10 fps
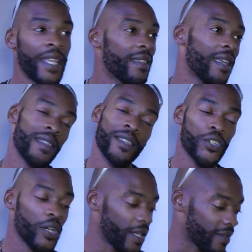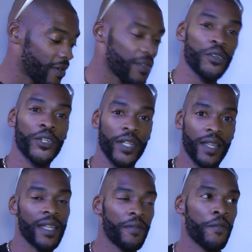and he's enjoying it, so it's all good.
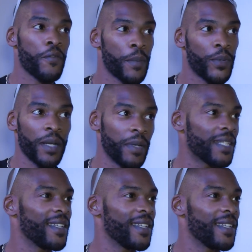Anything for my boy, man.